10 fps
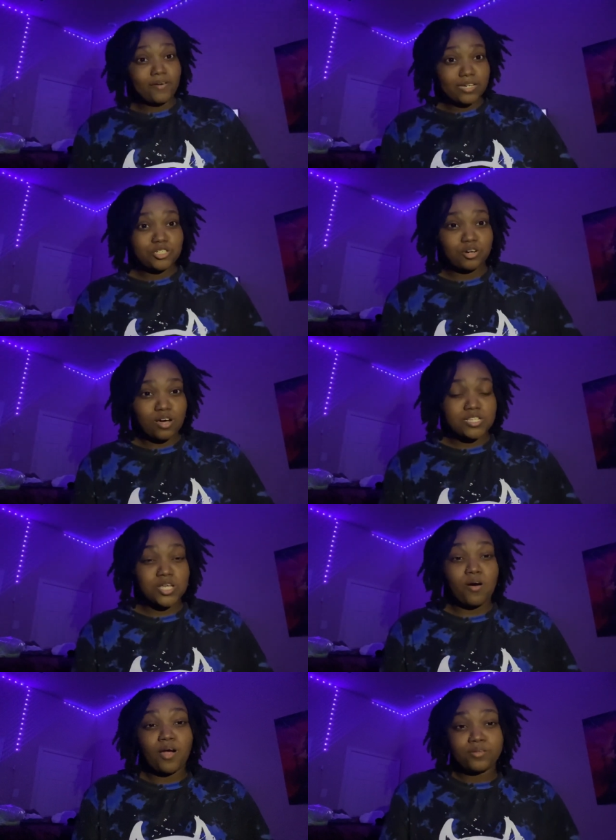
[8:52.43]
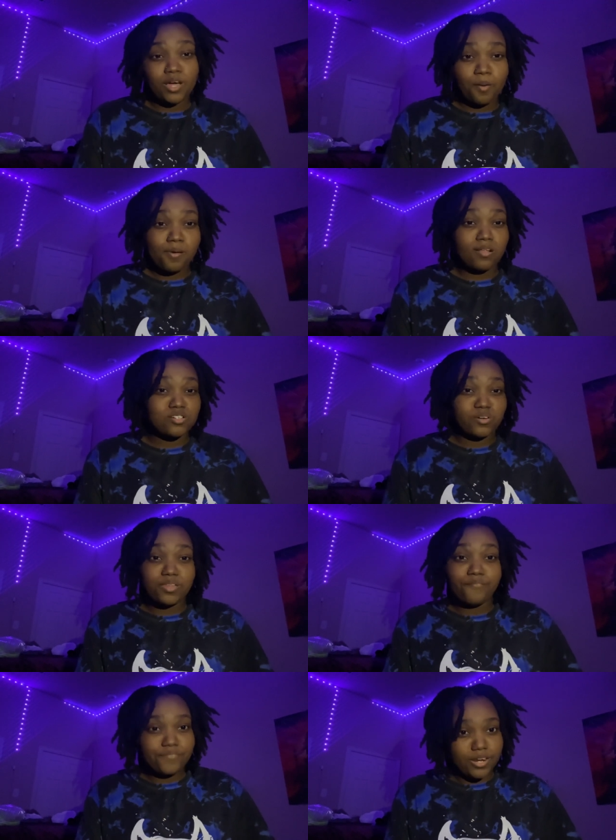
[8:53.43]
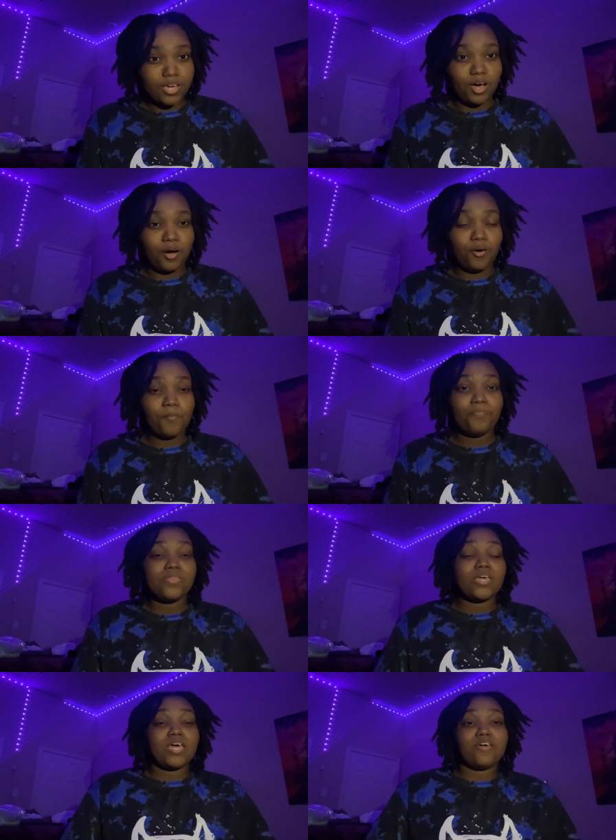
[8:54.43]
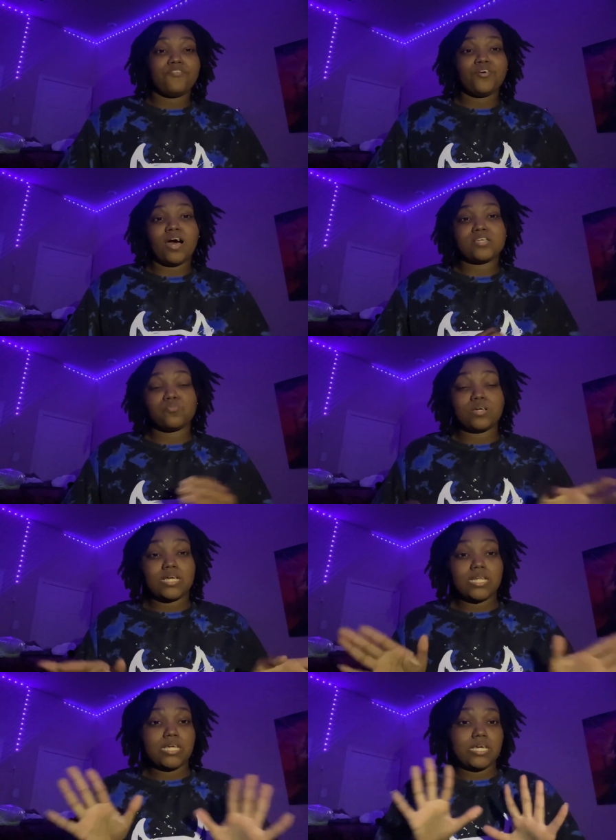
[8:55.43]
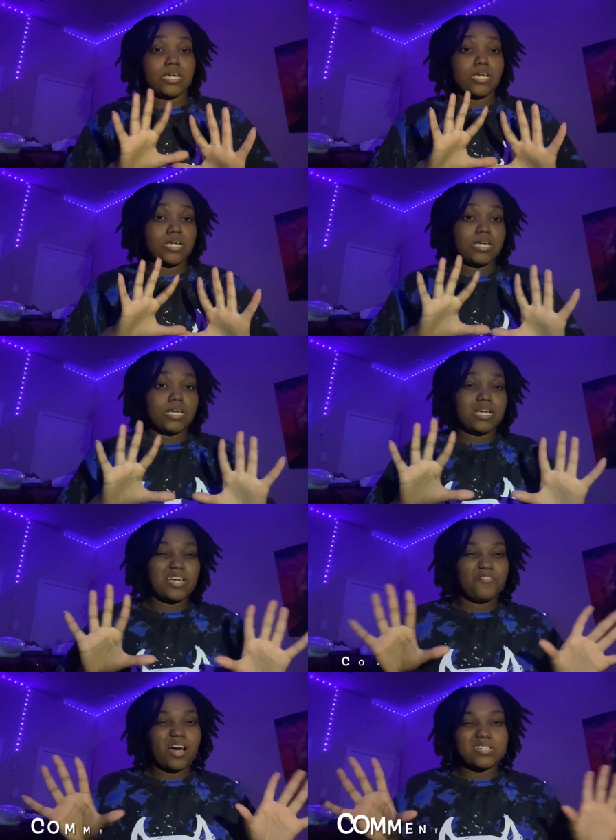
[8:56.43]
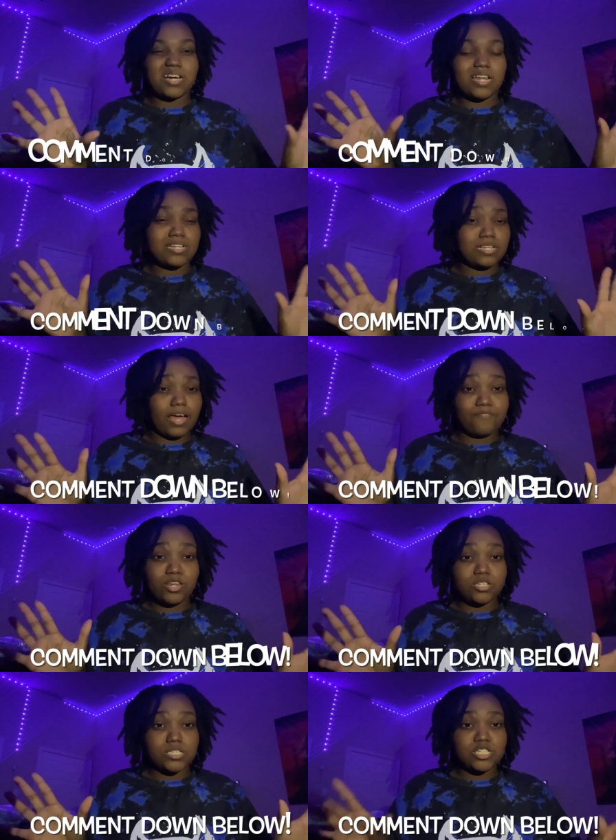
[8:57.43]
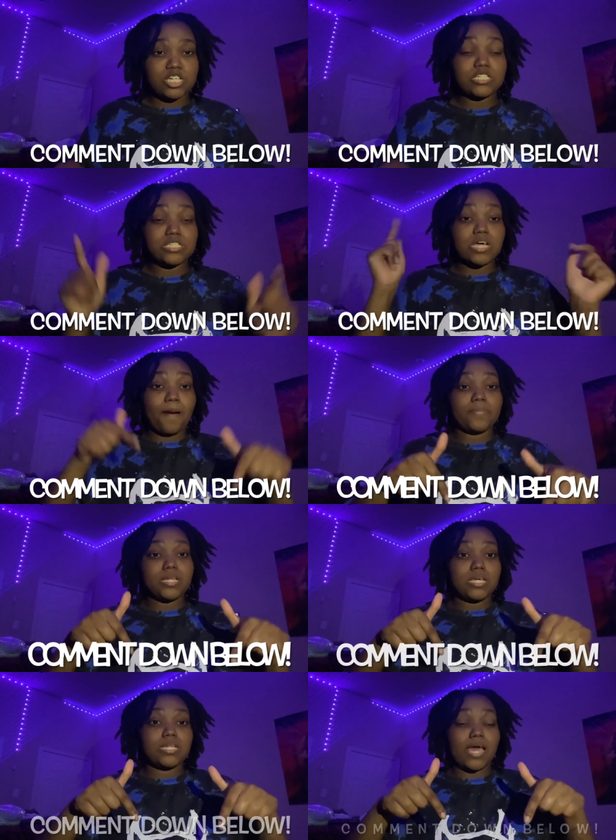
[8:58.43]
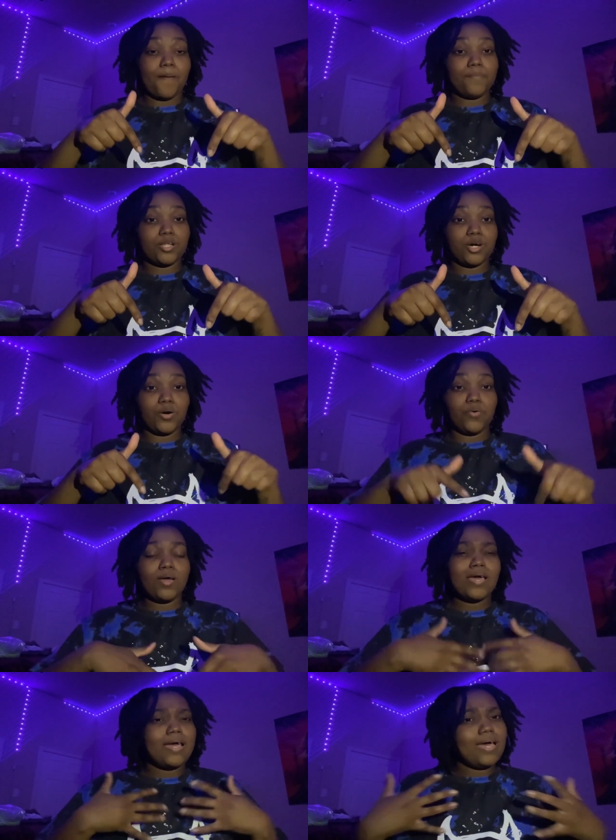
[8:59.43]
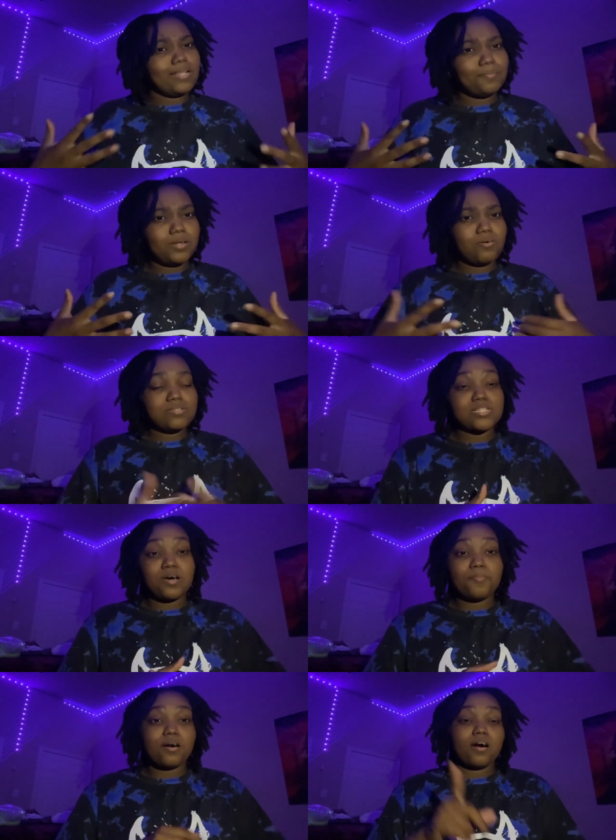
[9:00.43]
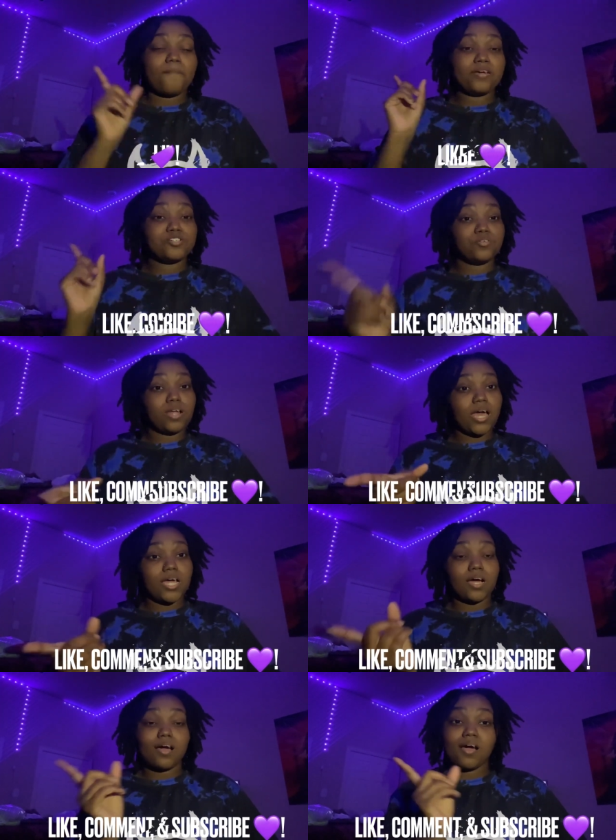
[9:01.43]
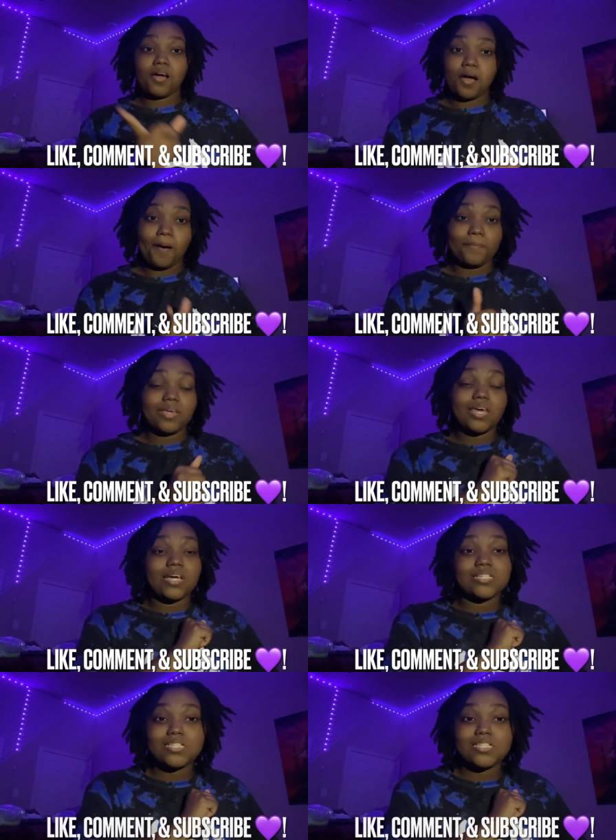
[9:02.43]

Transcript: all right y'all so i really hope y'all enjoyed the video if you guys want any if you guys got any like video suggestions comment it down below and let me know what's up uh, make sure you like comment and